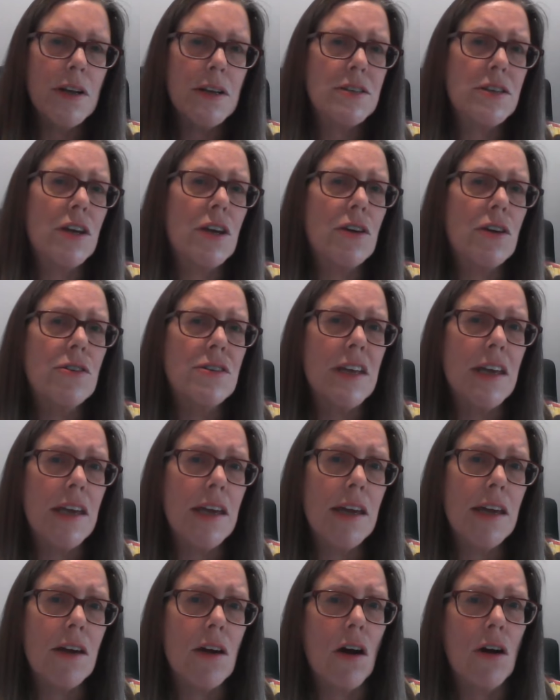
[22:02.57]
us to use
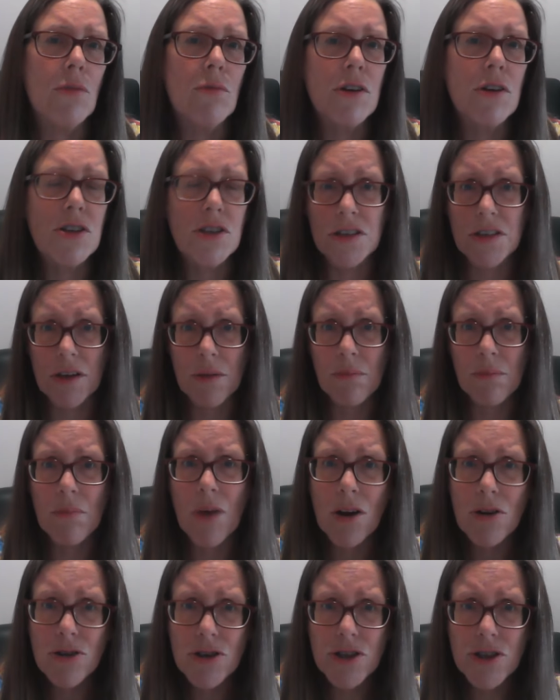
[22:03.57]
ego, which is
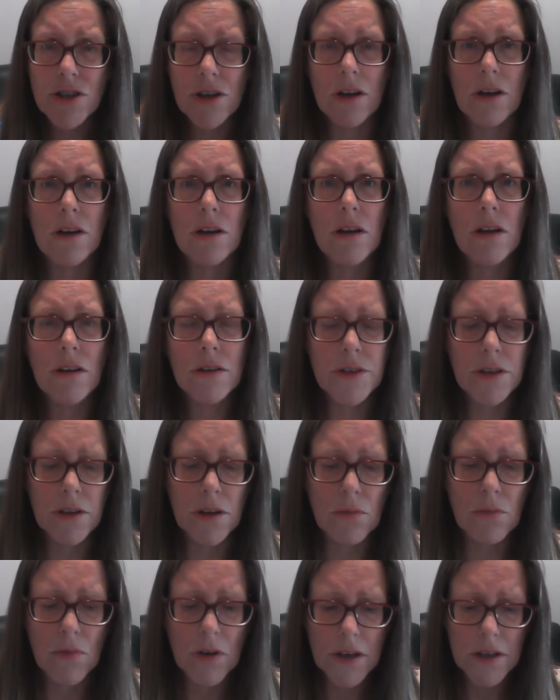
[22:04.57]
emotion. So they
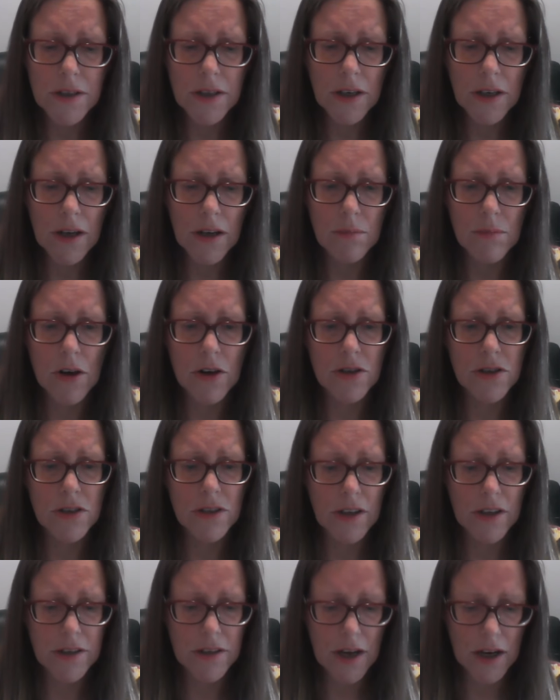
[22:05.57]
want us to get
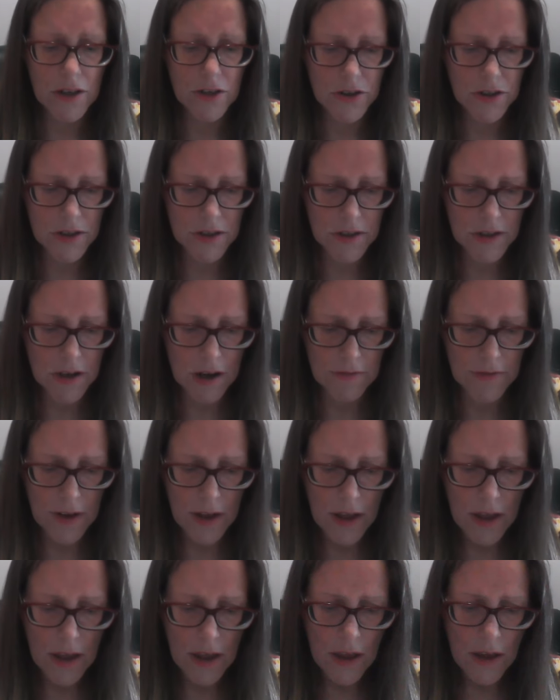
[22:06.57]
emotionally attached to stuff.
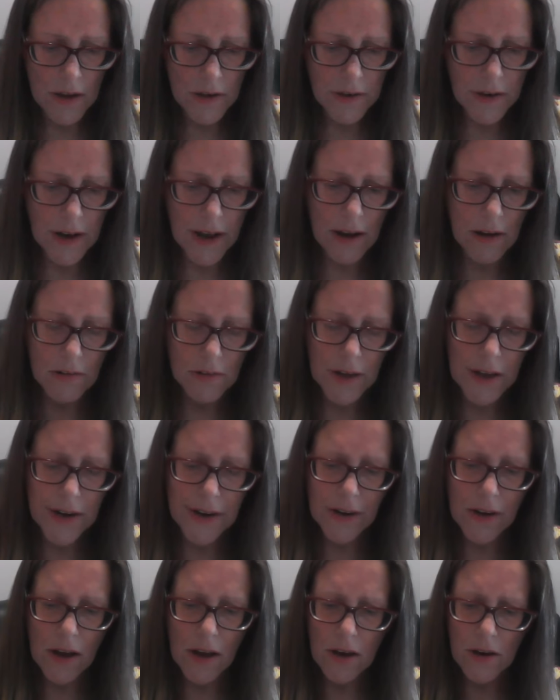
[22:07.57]
Now, let
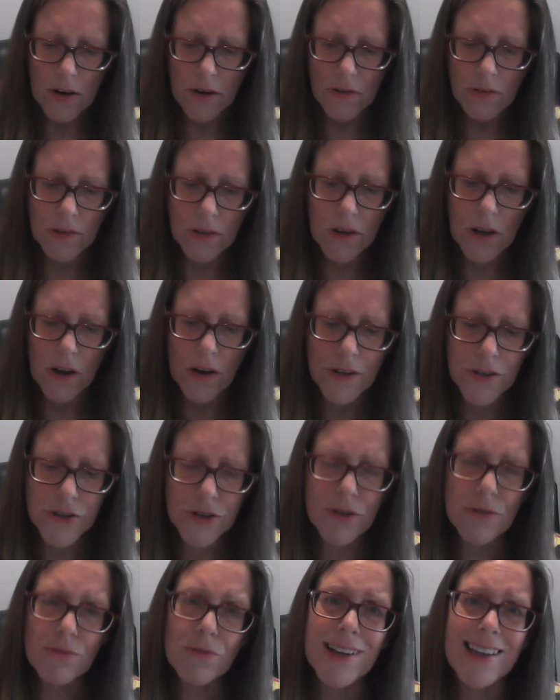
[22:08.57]
it go. Learn
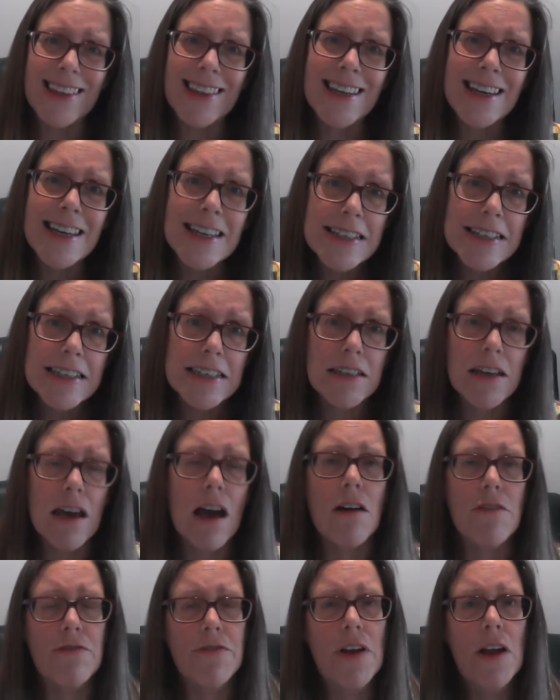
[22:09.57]
to release
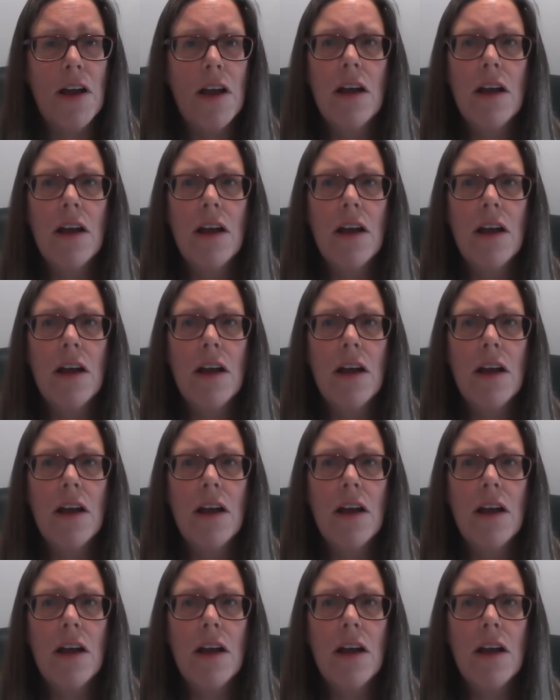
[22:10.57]
stuff